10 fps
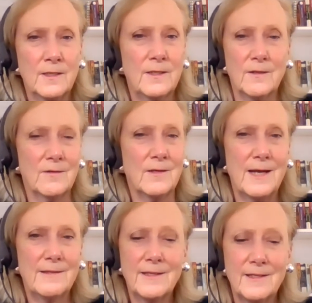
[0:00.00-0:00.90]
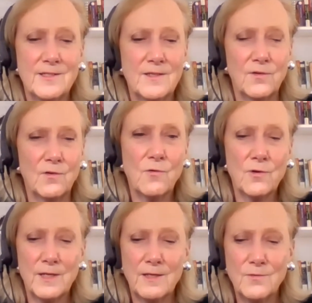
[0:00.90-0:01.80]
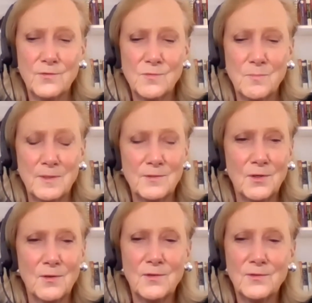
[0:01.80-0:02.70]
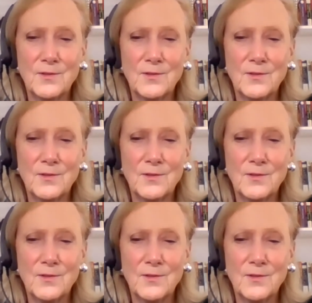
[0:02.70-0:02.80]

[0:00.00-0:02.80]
I think it's even Courtney who's been told,